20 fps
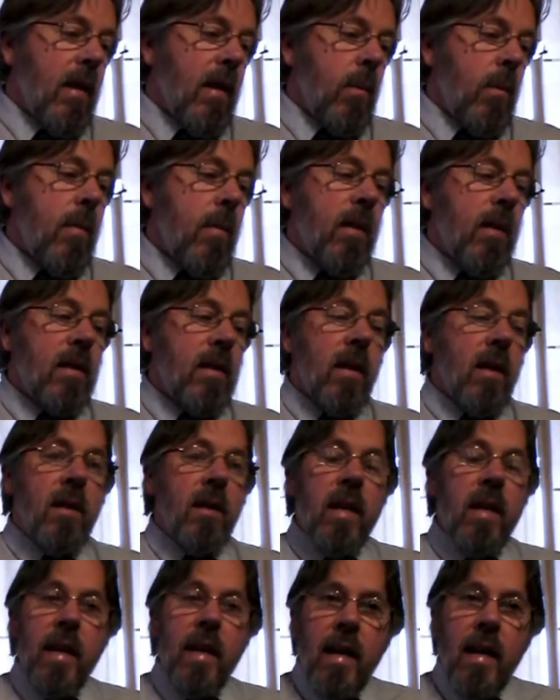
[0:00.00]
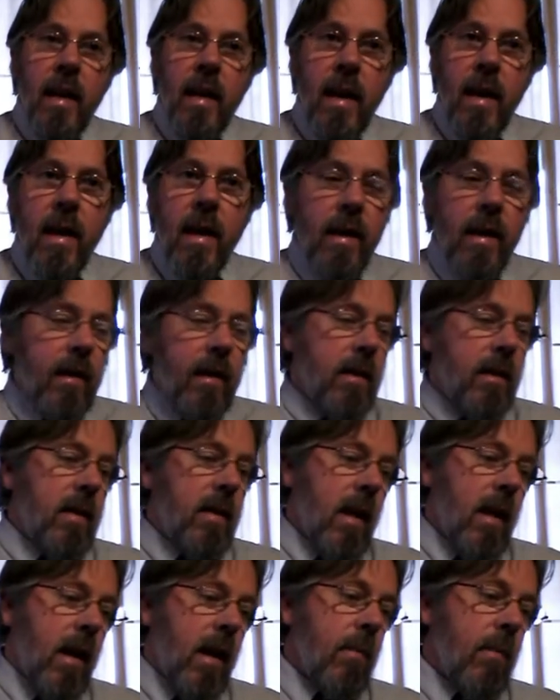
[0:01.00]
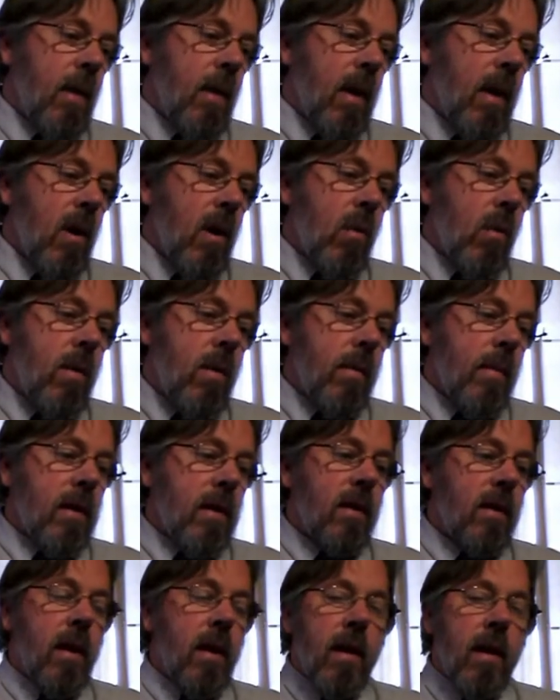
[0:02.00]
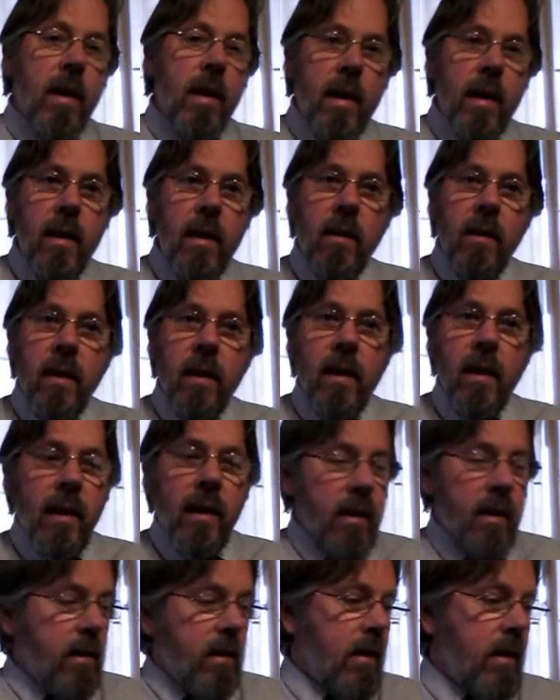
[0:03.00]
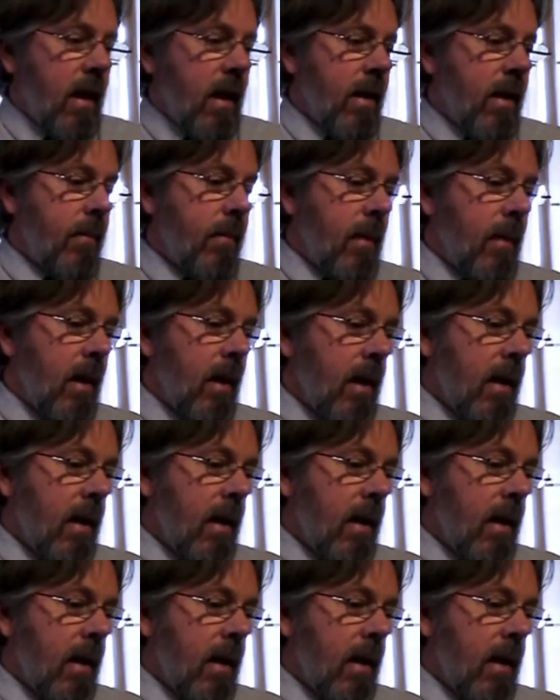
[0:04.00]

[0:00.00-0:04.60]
We must declare his name. We must heal in his name.